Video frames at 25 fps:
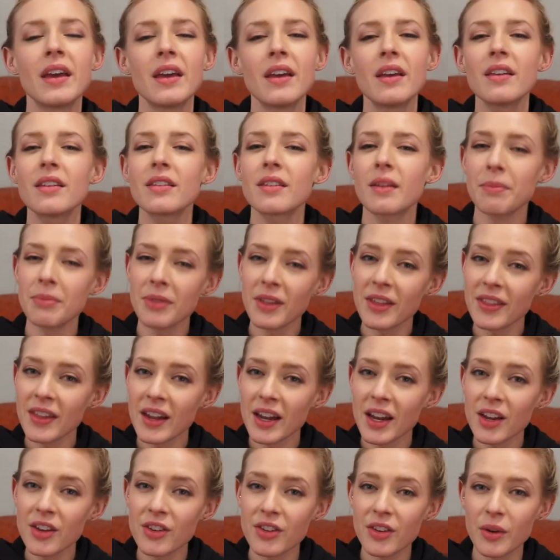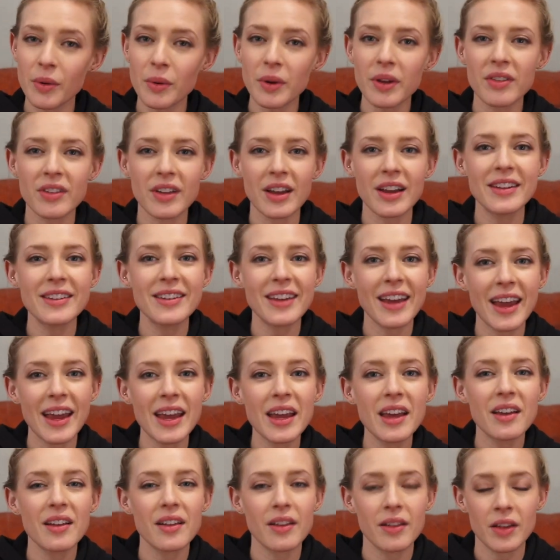Something that I do is I
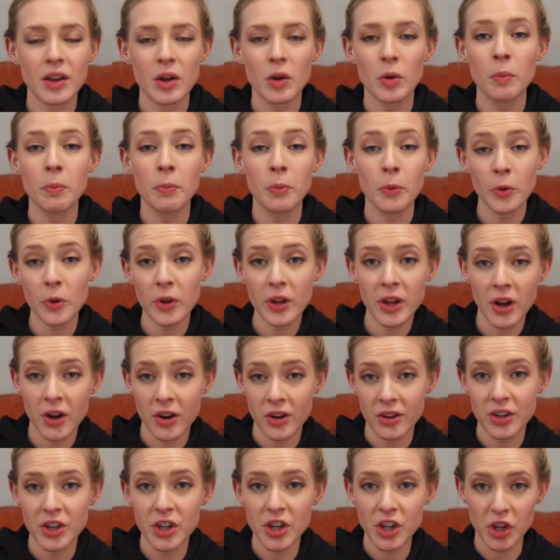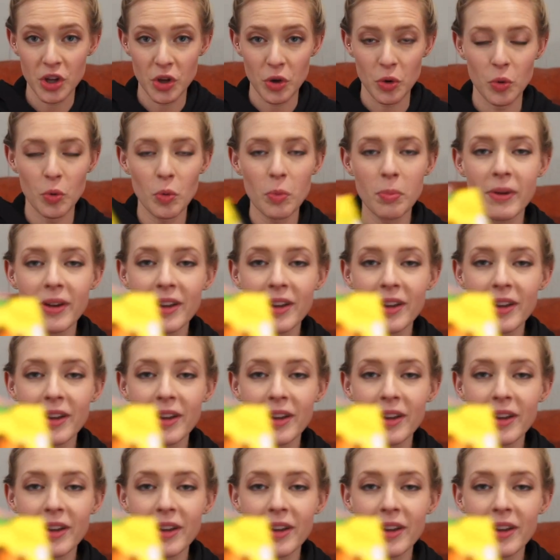take a little bouillon cube,